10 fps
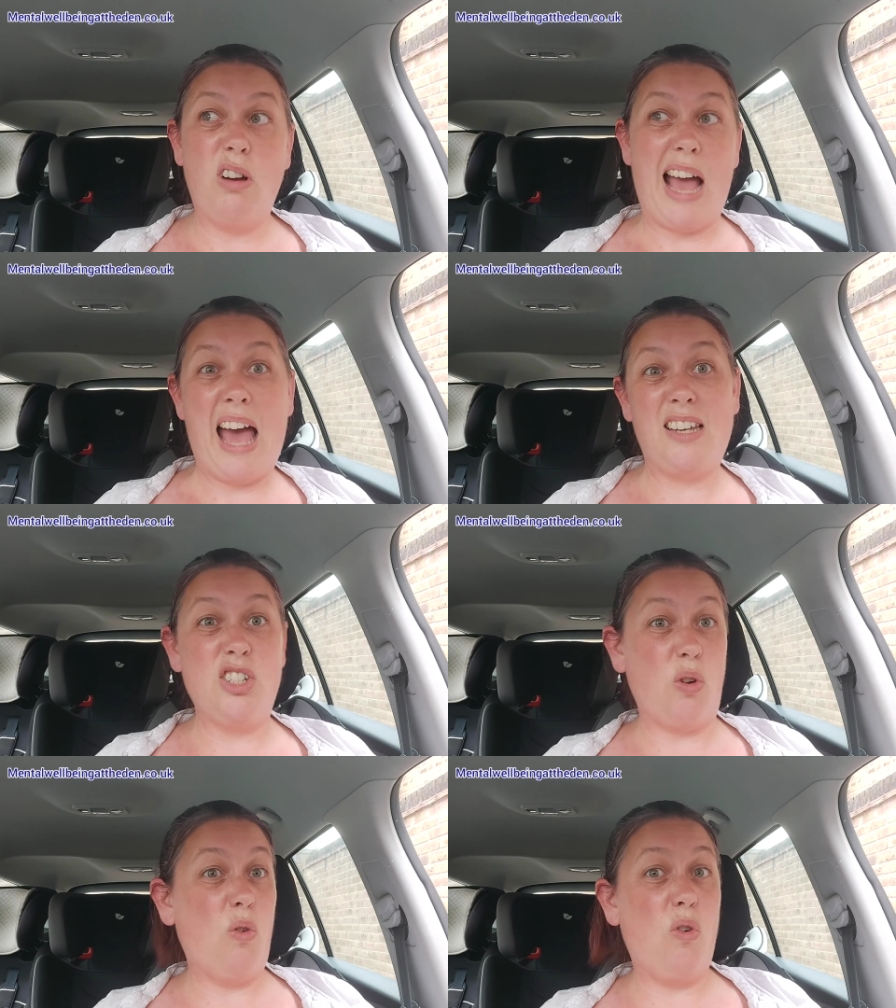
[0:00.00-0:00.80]

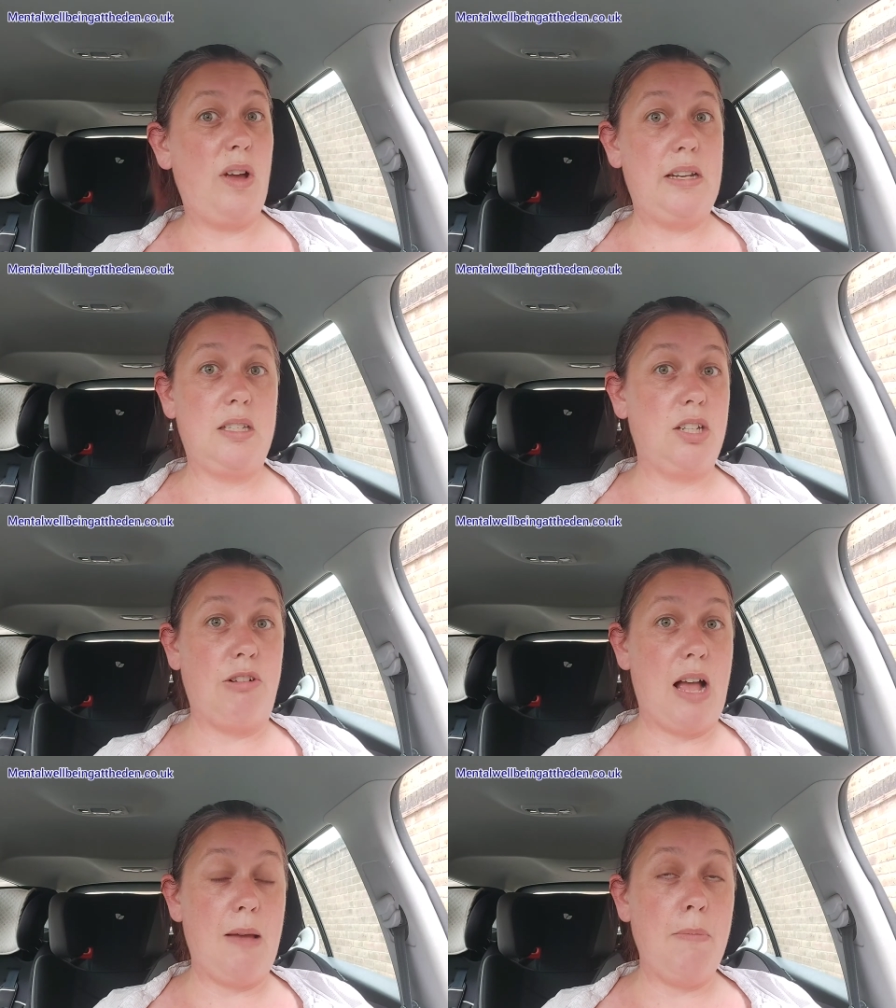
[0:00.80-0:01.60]
and or
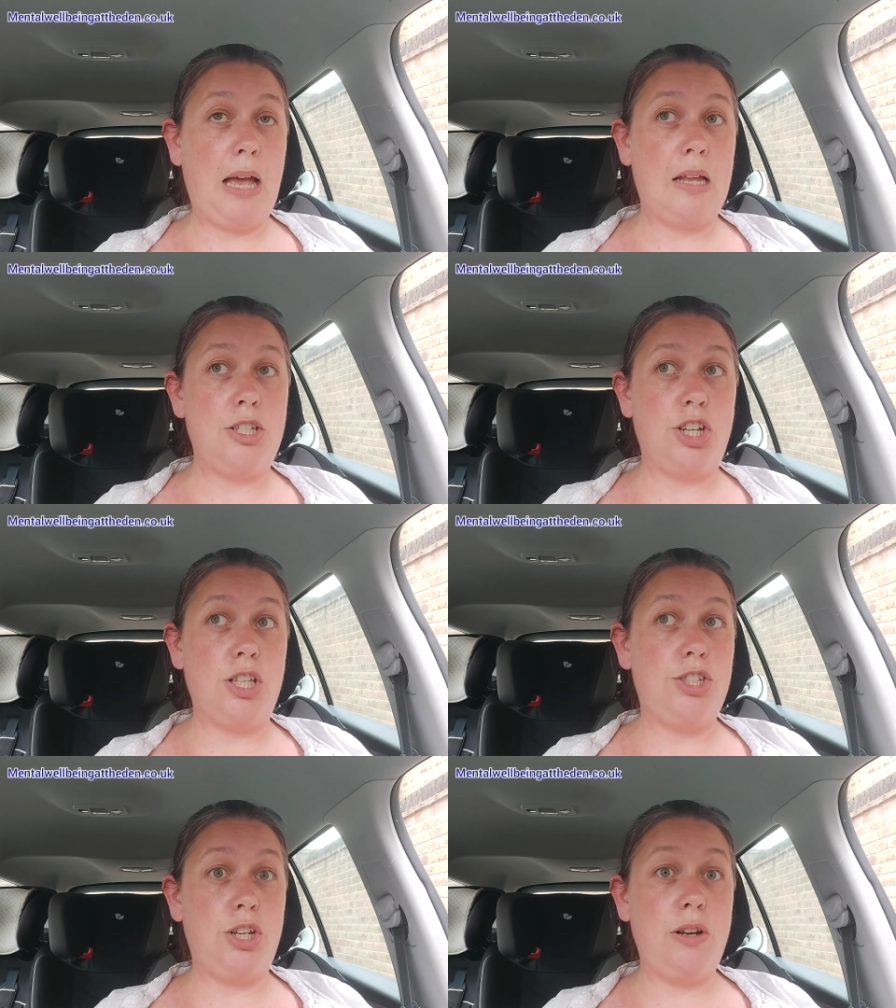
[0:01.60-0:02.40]
Instagram and
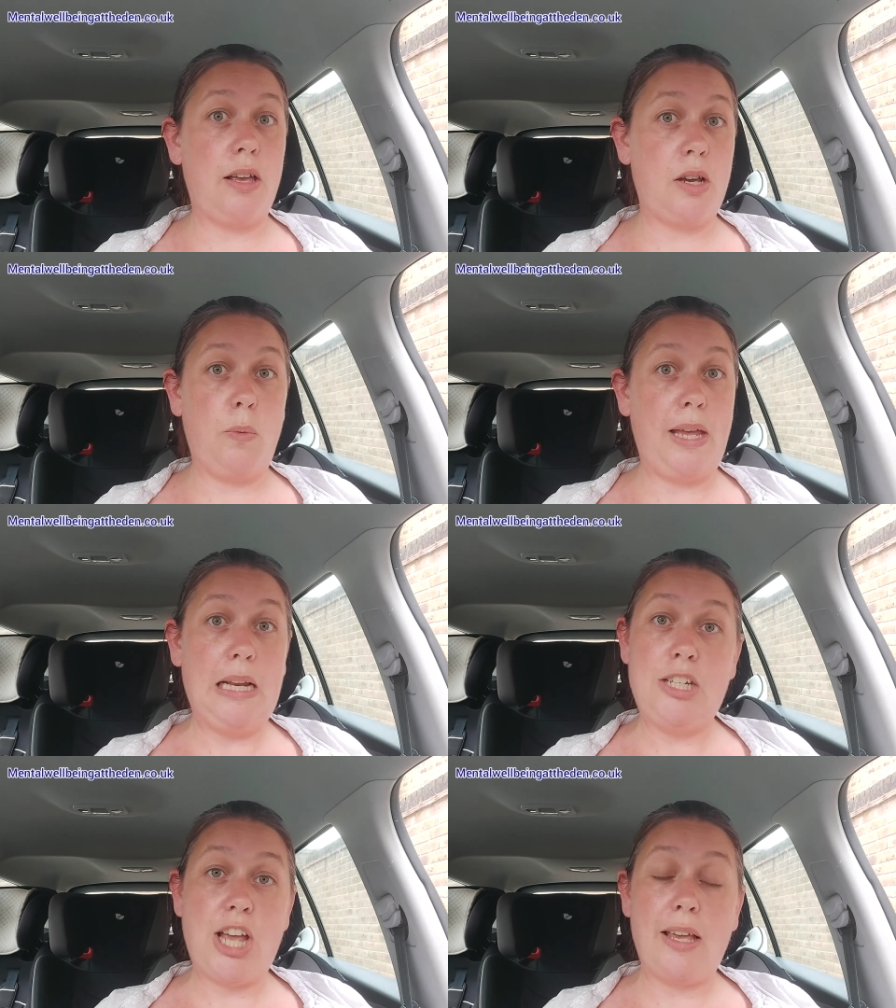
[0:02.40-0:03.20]
just do like a
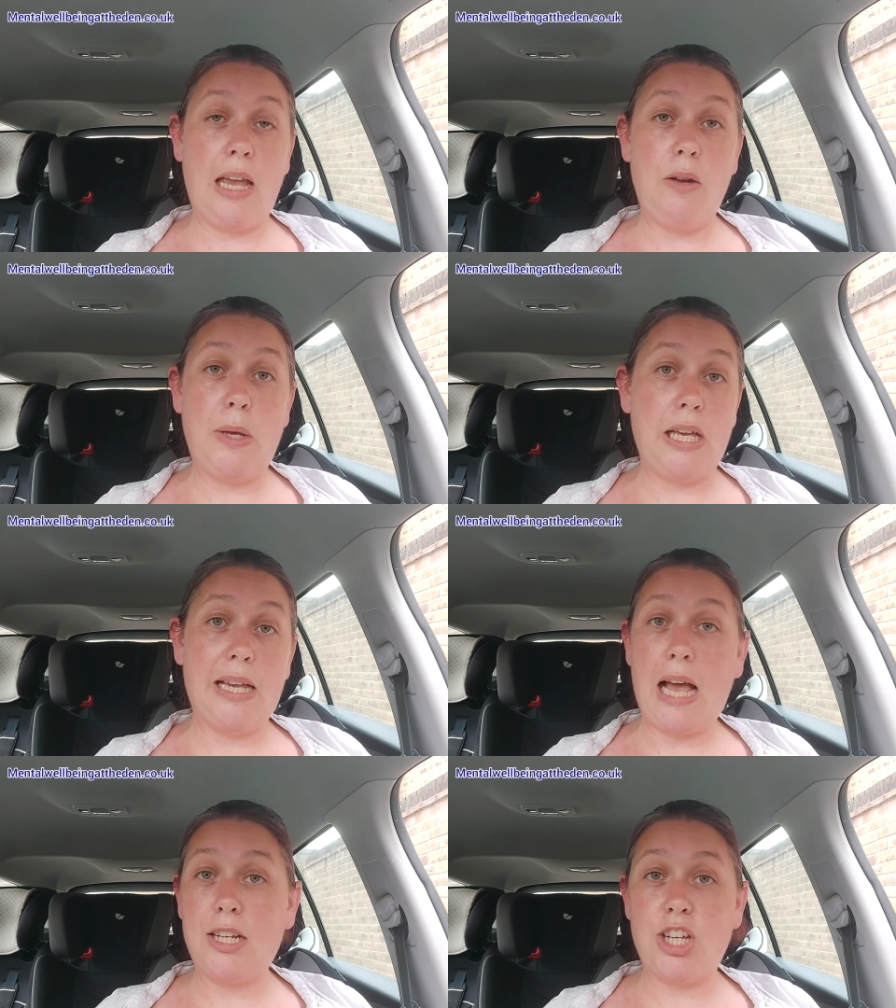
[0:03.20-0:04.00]
weekly check-in. We could
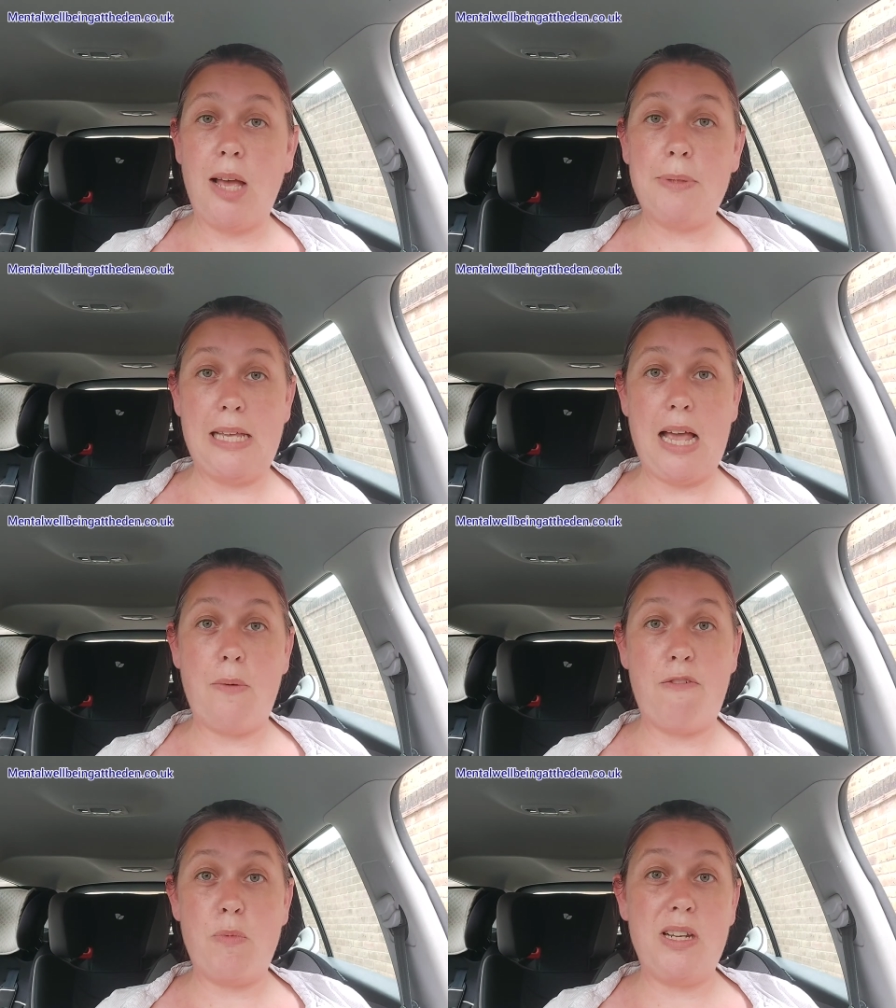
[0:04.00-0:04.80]
catch up, see how
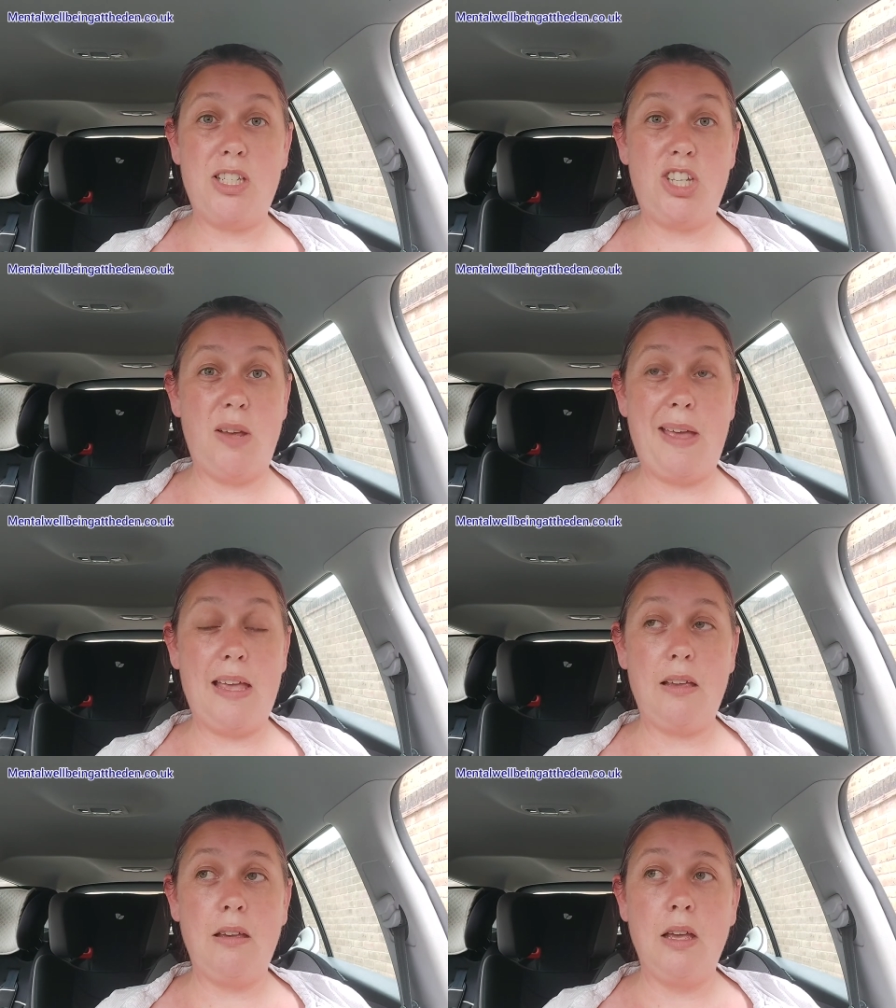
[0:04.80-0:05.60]
everybody's doing.